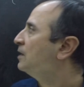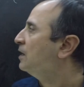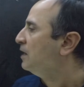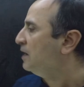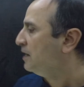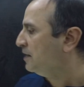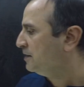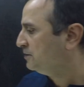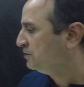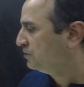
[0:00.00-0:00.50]

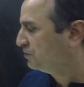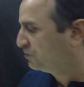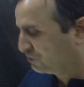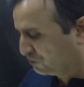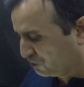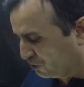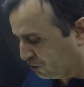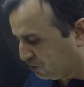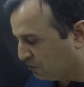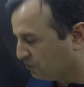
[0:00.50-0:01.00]
I
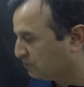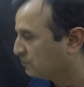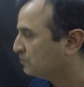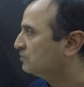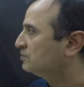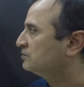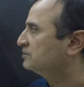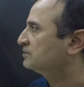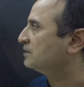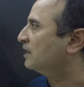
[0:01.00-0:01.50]
show
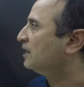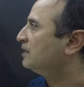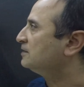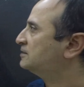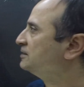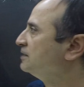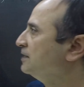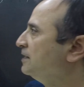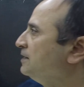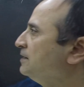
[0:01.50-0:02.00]
start
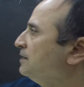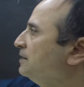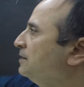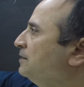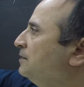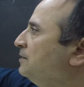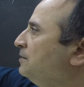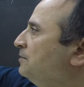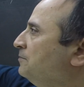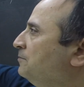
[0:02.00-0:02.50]
state
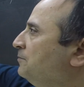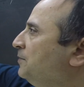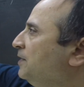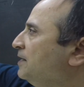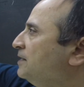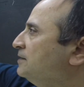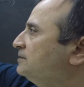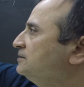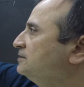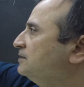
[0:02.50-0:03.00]
by
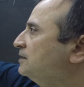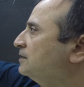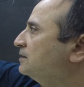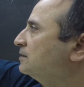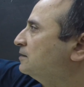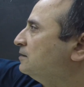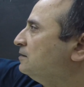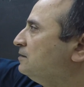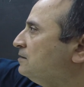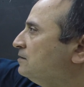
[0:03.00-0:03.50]
a
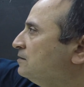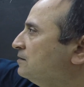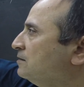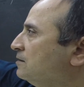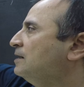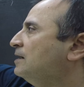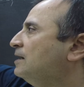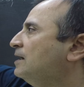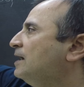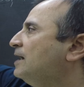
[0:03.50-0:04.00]
circle
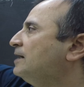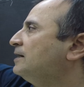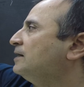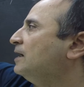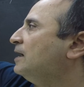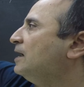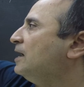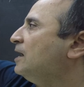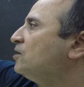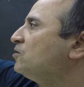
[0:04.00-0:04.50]

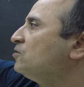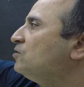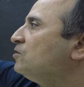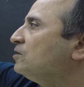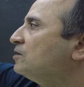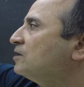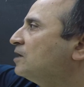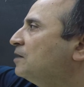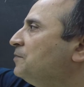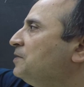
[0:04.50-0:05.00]
and an
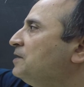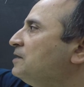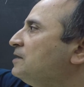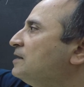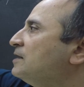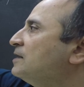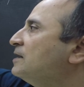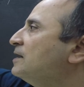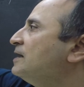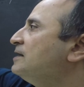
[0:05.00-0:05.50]
incoming
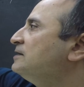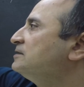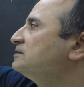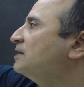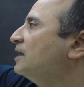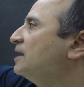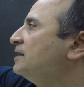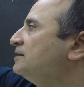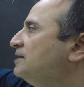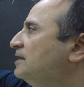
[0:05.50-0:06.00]
arrow to
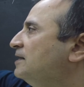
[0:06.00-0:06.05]
that